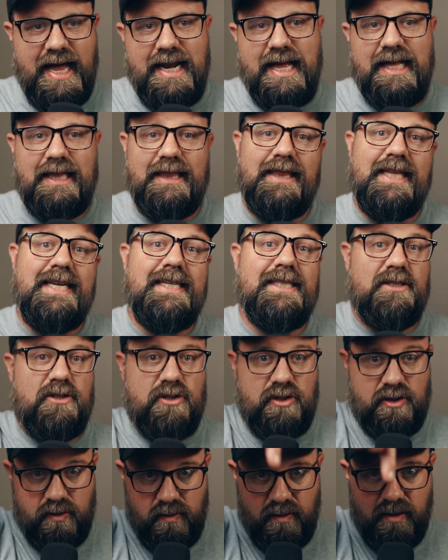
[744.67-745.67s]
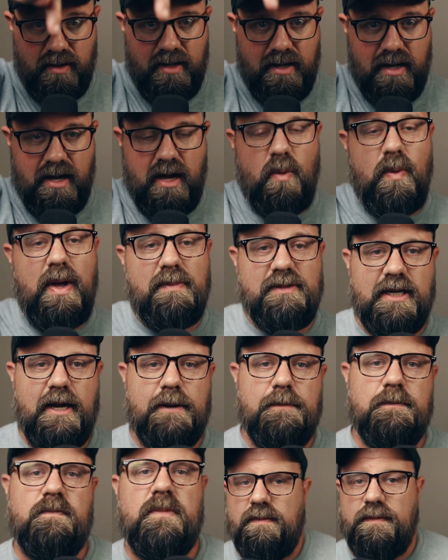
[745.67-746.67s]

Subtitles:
and it linked to a website.